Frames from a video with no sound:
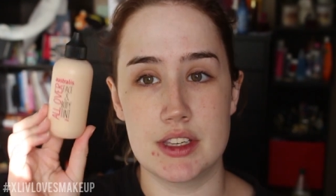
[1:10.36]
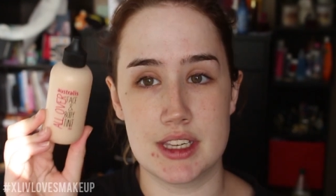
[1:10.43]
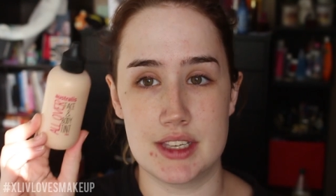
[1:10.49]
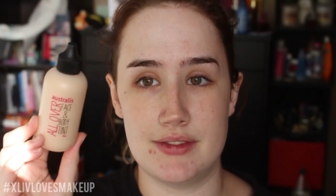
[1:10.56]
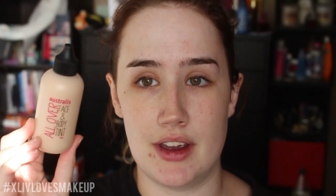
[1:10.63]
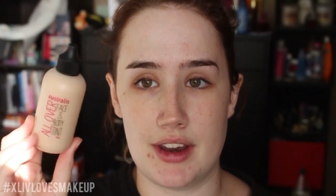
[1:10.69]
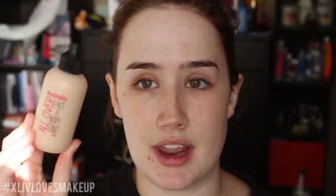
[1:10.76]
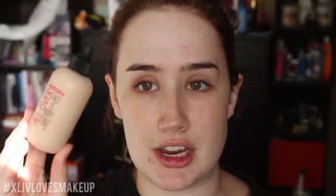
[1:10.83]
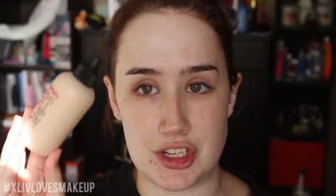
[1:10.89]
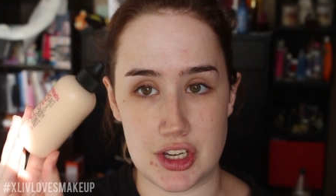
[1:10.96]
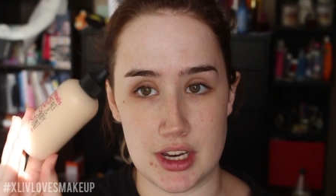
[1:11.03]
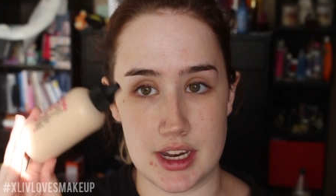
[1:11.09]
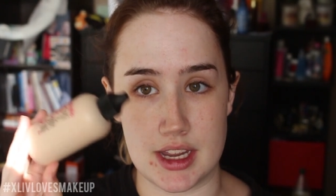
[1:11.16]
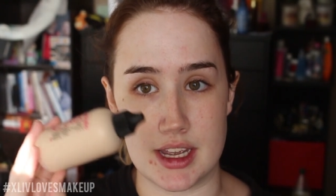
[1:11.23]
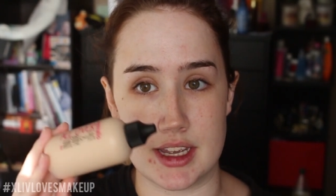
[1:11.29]
So this
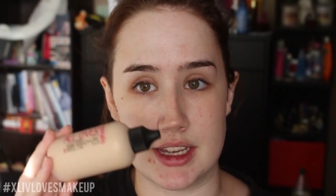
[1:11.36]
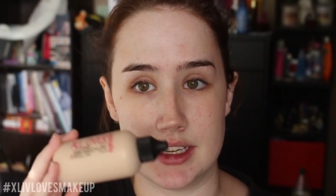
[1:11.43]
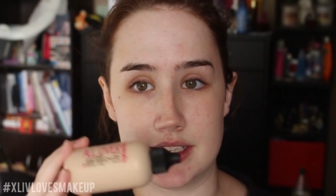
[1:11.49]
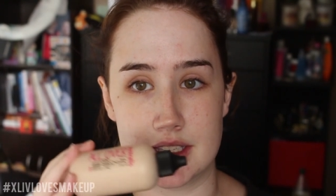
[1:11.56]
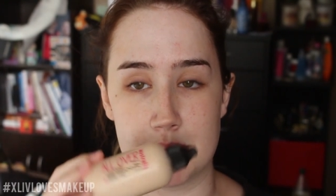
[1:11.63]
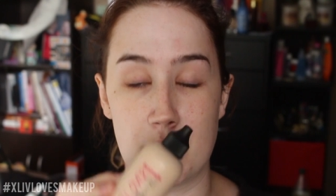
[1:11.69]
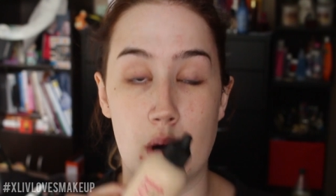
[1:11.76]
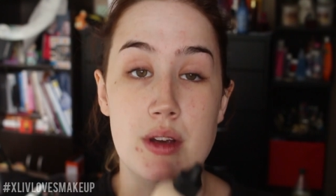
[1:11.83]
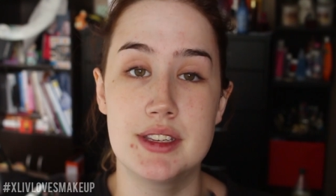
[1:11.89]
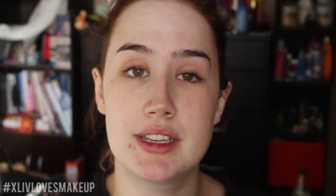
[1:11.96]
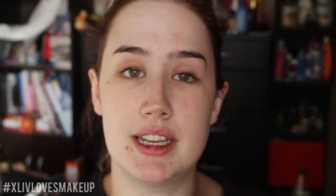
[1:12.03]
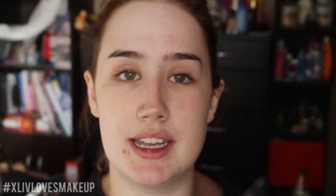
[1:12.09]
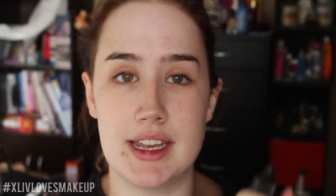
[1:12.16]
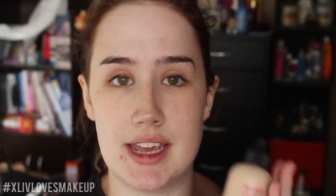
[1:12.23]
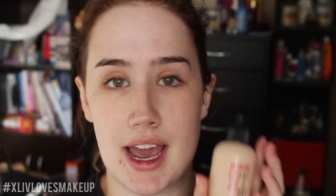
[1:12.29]
foundation is
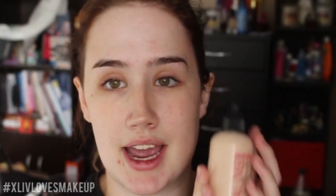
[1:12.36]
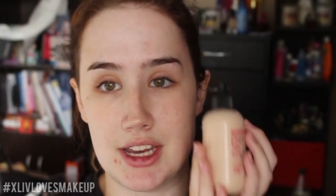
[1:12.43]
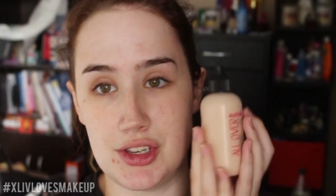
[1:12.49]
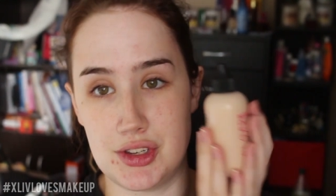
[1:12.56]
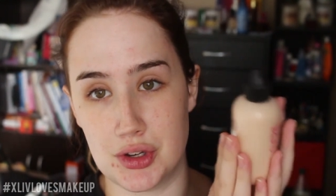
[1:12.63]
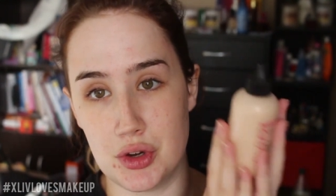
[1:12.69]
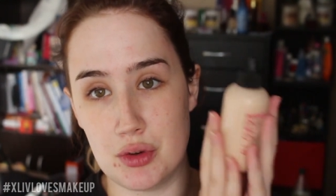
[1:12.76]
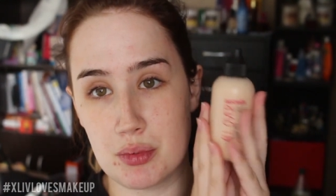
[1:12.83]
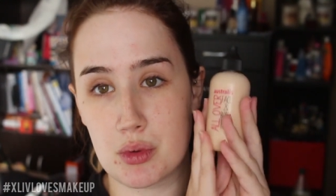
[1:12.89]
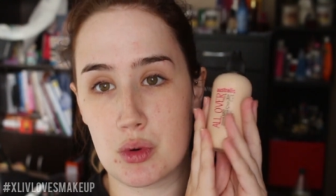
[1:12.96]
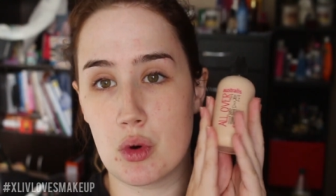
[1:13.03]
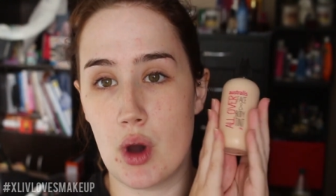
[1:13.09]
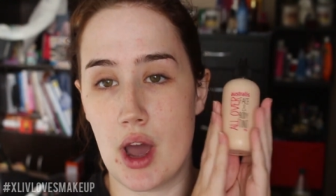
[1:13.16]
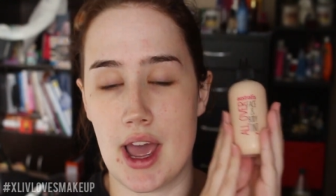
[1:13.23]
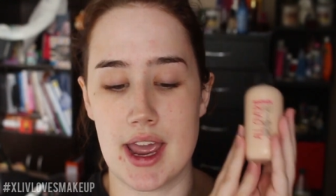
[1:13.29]
supposedly a dupe
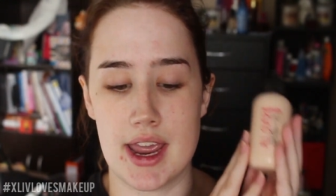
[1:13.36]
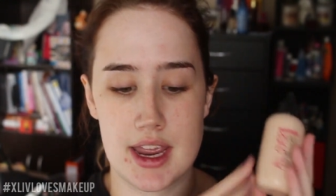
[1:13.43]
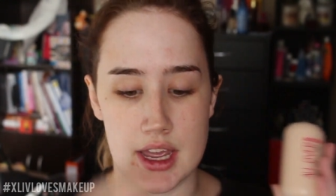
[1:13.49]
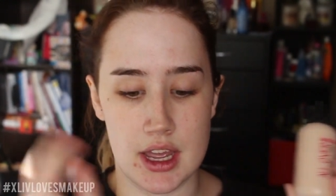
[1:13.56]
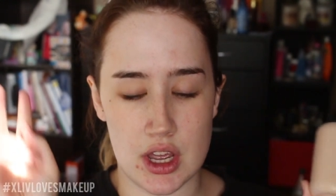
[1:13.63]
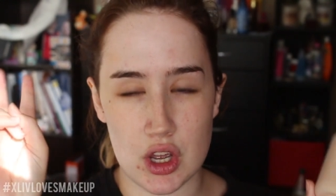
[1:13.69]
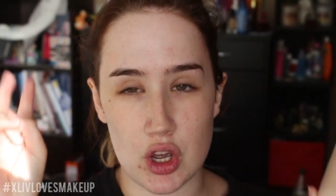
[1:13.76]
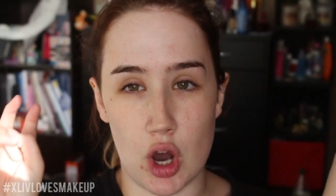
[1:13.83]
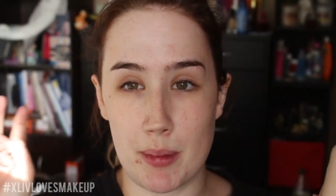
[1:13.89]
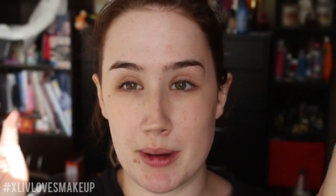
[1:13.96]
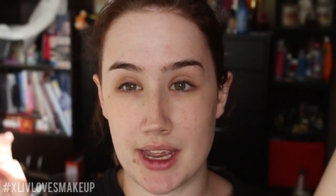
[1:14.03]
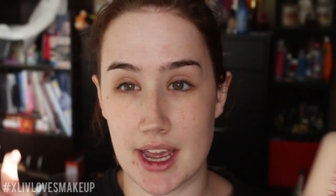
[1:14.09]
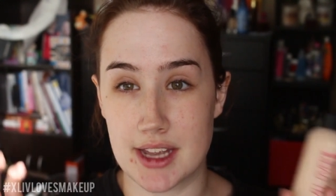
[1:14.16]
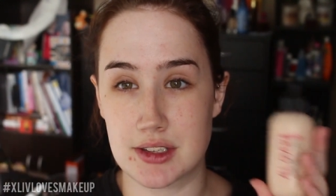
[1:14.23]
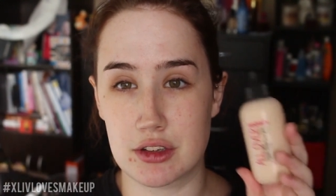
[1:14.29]
or a
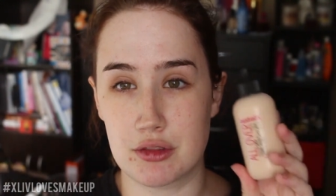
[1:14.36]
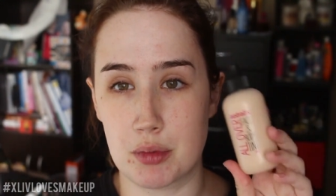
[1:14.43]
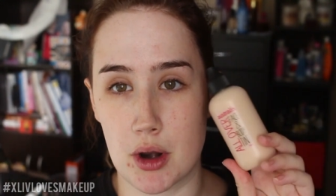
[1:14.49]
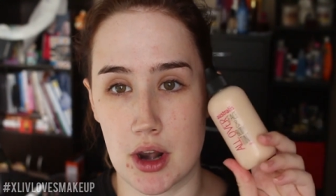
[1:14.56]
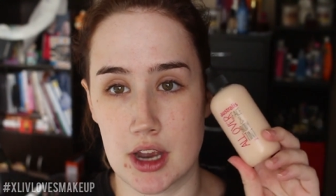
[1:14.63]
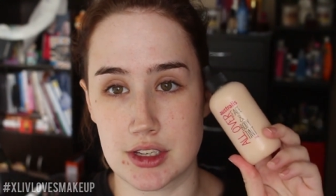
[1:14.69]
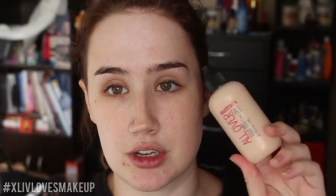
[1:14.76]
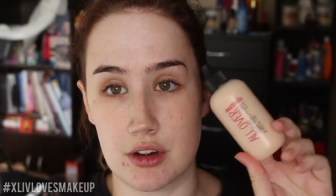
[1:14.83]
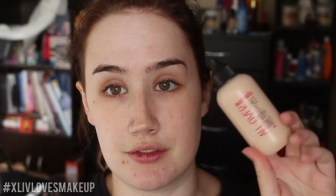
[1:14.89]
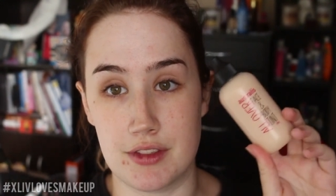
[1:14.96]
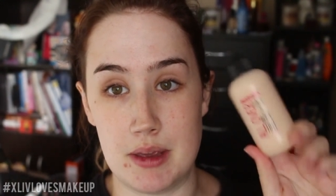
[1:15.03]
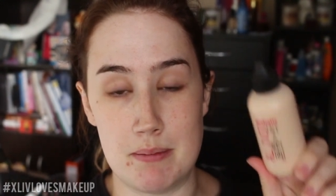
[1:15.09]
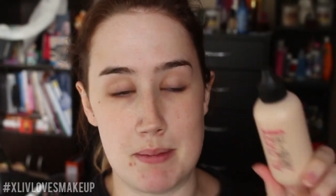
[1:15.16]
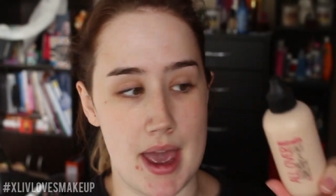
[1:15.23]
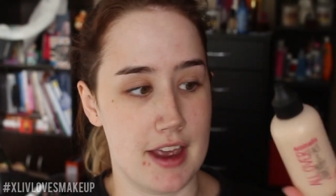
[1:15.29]
copycat sort of product of
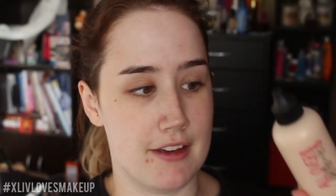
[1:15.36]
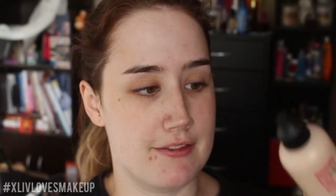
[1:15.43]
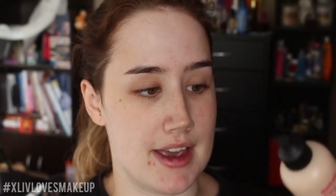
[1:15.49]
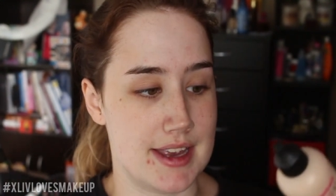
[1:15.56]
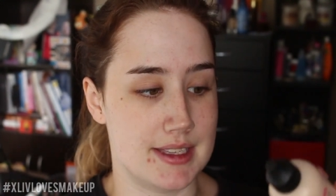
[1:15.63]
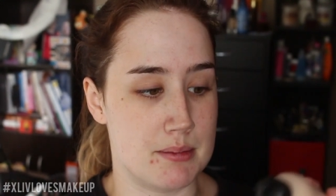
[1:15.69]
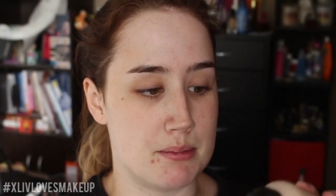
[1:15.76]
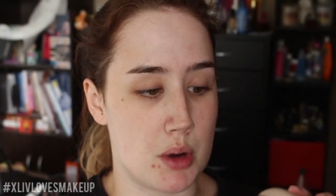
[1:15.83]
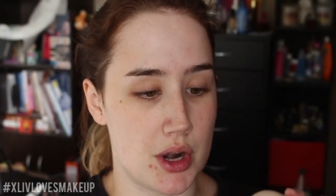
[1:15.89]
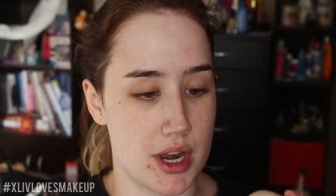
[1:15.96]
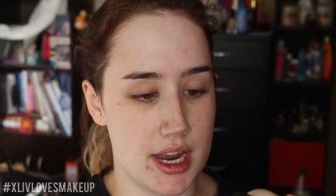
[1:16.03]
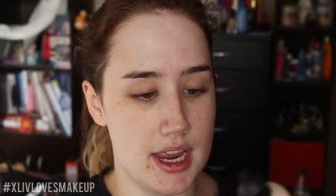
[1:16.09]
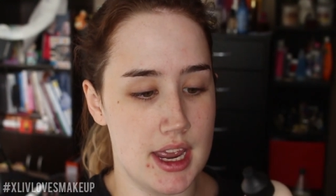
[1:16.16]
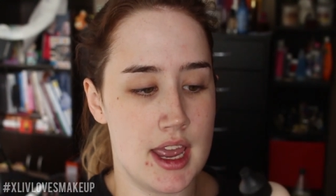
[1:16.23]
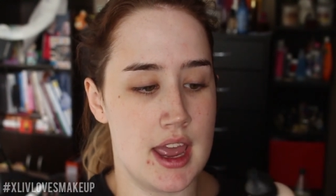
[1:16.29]
the MAC Face and
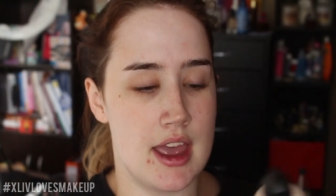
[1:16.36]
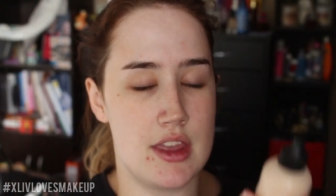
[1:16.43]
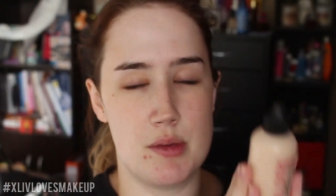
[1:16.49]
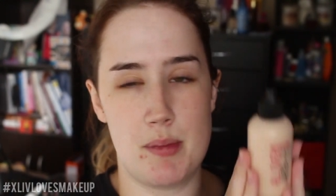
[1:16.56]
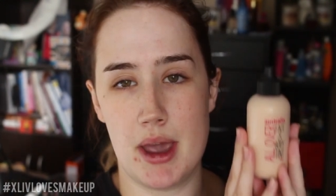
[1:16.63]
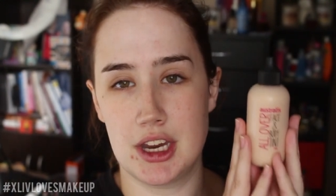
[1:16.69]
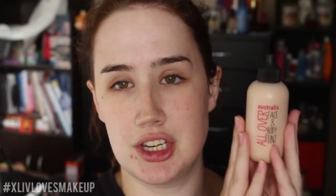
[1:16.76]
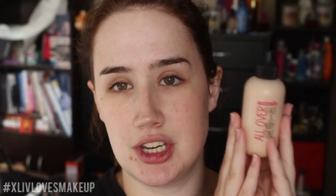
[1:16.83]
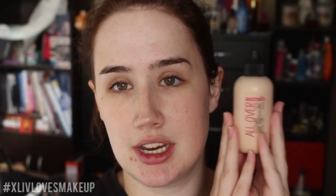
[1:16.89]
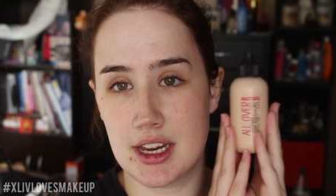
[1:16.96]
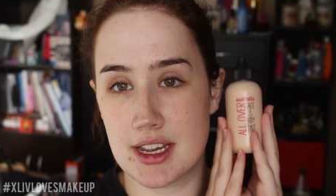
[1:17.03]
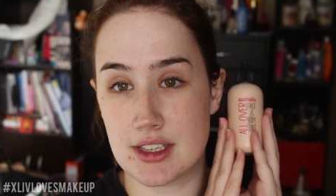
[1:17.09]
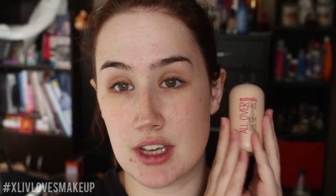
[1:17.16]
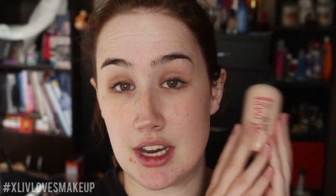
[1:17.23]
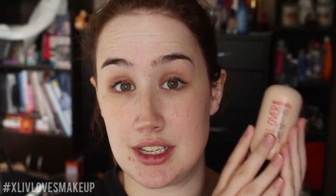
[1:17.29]
Body. The
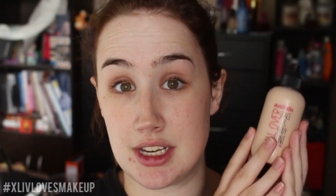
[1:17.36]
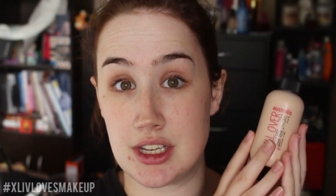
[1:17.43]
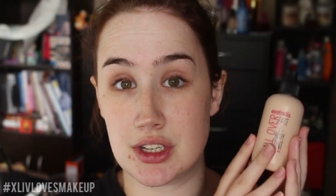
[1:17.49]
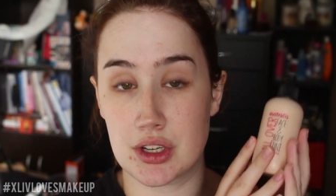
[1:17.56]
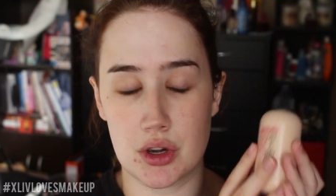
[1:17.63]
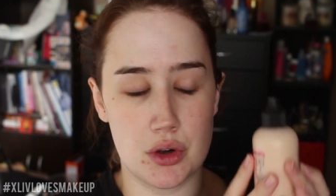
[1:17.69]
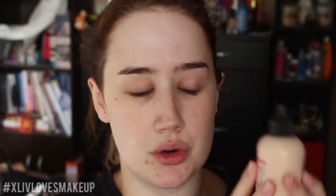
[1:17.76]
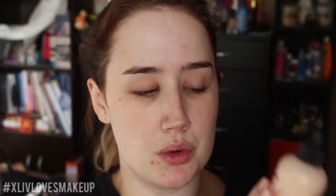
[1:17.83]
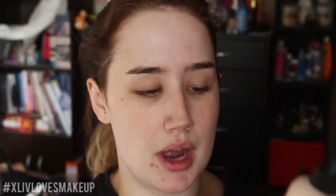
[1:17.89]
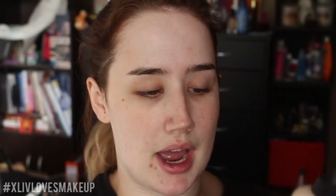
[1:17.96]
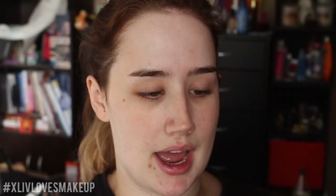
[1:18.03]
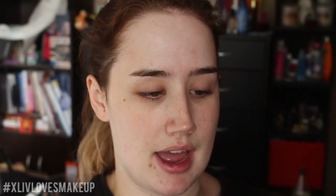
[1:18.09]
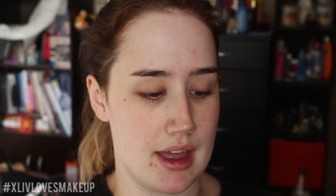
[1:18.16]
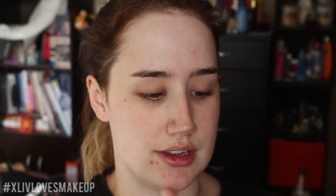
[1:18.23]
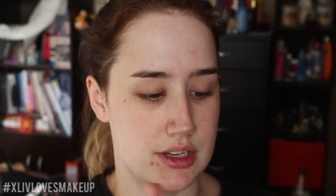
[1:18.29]
packaging is identical
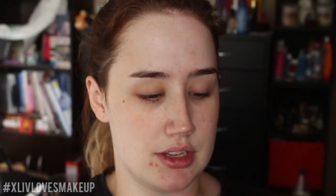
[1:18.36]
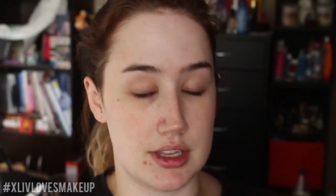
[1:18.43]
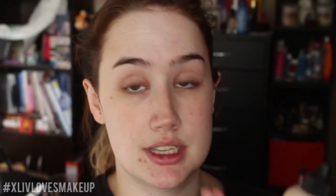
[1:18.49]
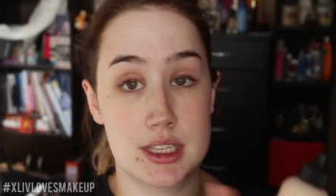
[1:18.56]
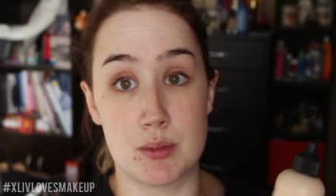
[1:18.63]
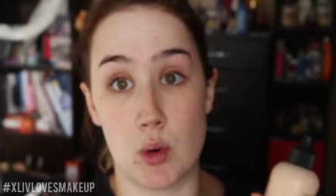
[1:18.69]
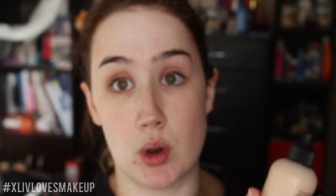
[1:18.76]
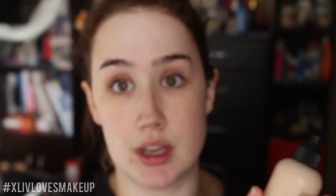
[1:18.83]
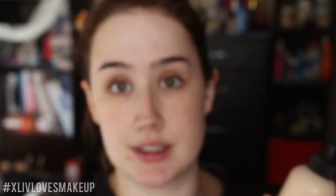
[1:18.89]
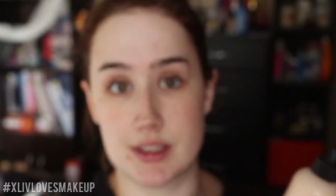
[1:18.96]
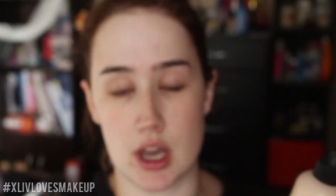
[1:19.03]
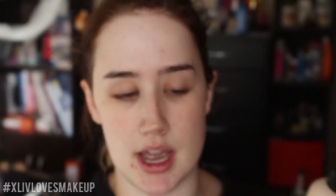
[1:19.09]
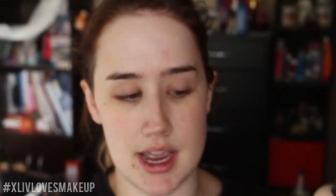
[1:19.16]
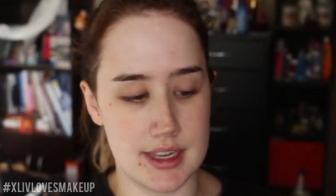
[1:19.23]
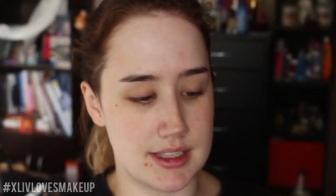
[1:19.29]
uh, to the smaller
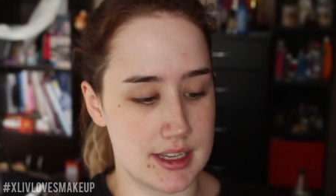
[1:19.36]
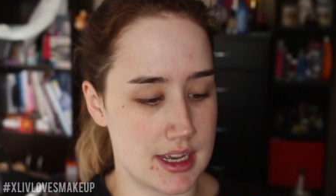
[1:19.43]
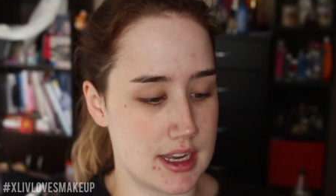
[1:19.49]
size.